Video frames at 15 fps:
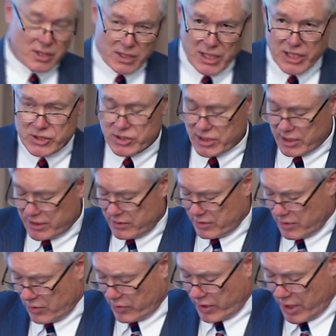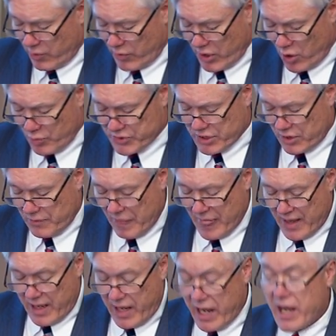Allegedly. Okay, we hope so.
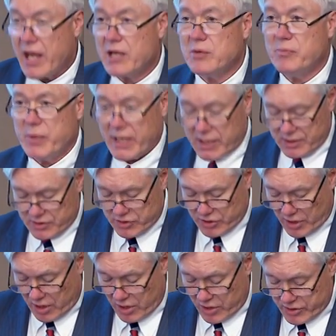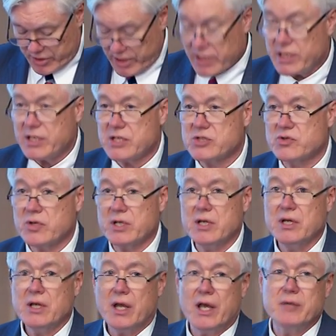And Pickett's Charge in History
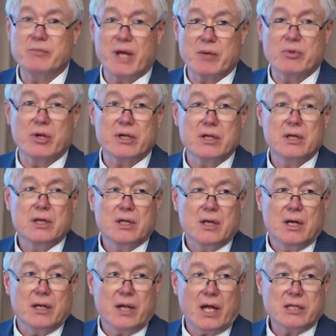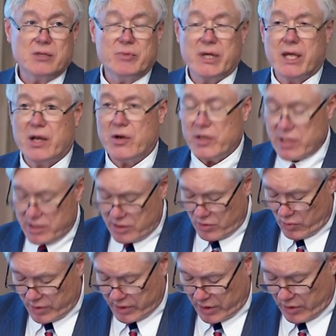and Memory, not to be carried into
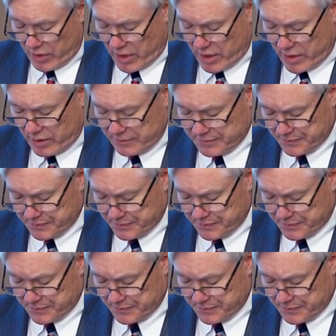North Carolina.